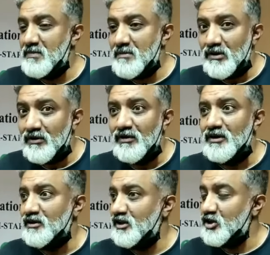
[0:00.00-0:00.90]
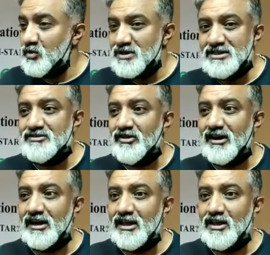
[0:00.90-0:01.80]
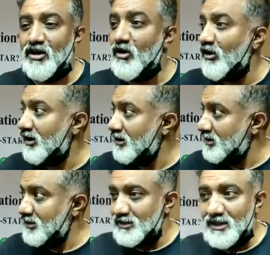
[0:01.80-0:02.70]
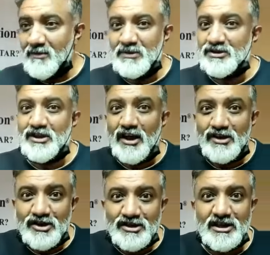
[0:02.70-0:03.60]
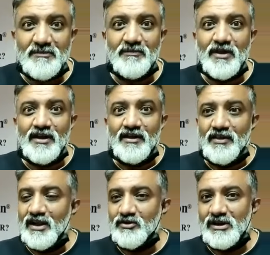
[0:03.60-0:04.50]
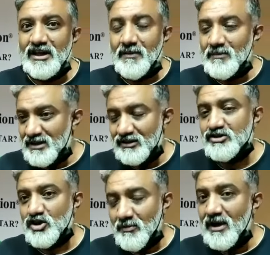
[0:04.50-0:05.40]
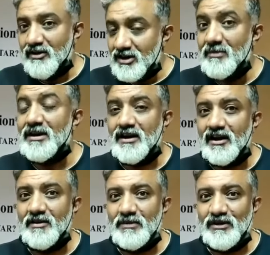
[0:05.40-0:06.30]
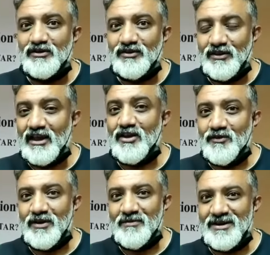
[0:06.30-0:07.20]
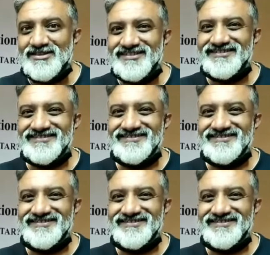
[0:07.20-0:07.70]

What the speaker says: people, the universities directly, or Mr. Danish and team. They are doing amazing job. I recommend highly, please. Thank you very much.